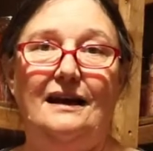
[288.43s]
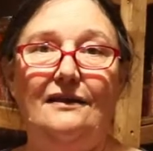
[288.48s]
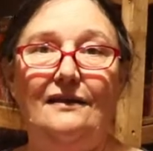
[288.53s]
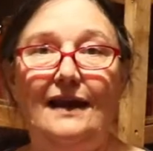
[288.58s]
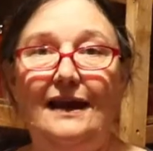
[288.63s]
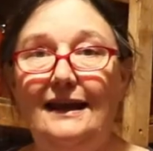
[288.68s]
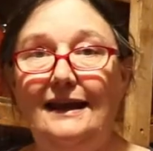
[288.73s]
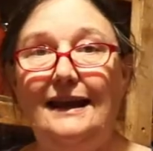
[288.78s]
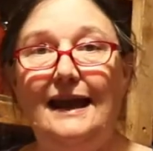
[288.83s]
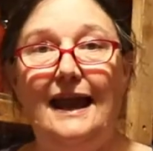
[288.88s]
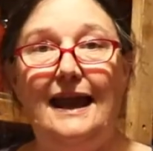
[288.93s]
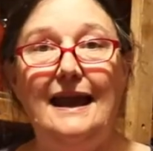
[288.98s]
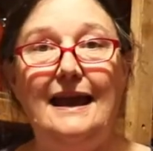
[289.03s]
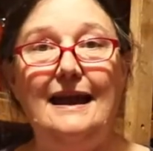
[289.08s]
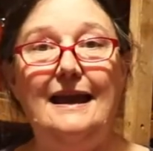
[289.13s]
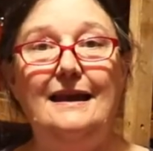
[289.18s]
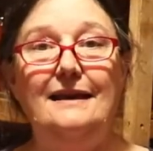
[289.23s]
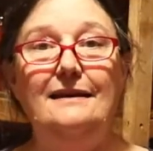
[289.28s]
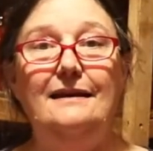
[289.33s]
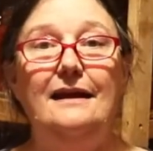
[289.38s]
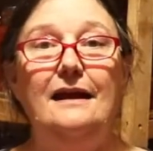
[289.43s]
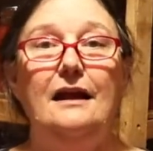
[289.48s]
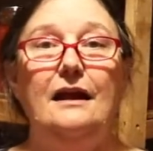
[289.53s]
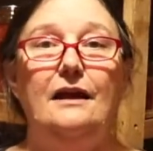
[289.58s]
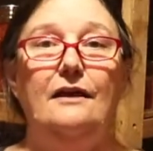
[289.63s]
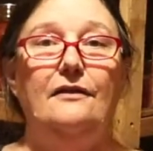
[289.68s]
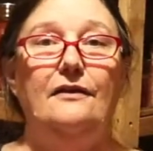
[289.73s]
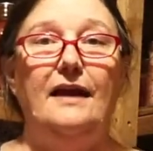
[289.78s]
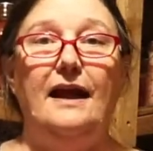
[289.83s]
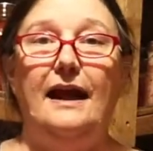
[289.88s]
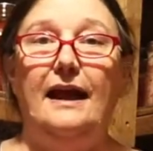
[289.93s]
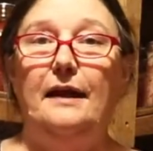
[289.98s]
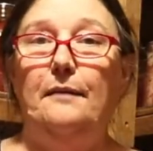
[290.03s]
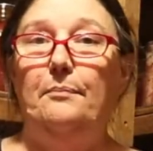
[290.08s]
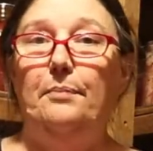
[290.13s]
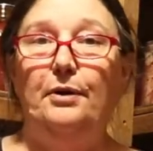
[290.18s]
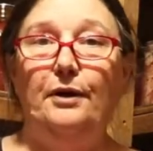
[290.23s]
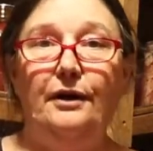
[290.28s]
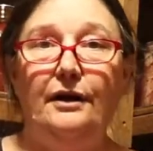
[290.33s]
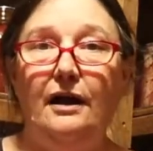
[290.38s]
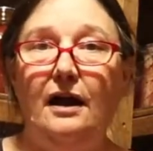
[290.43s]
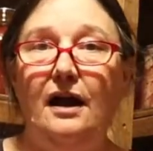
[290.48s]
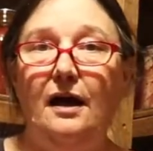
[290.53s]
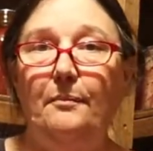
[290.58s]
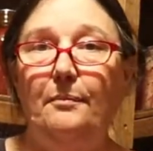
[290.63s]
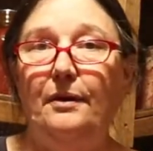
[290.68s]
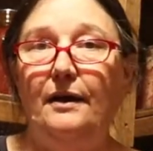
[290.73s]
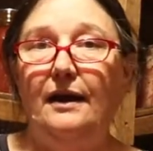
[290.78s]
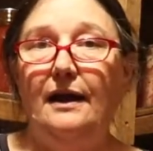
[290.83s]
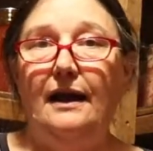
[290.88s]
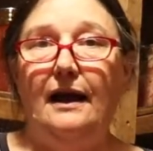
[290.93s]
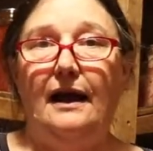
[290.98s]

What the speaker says: They canned, they put up,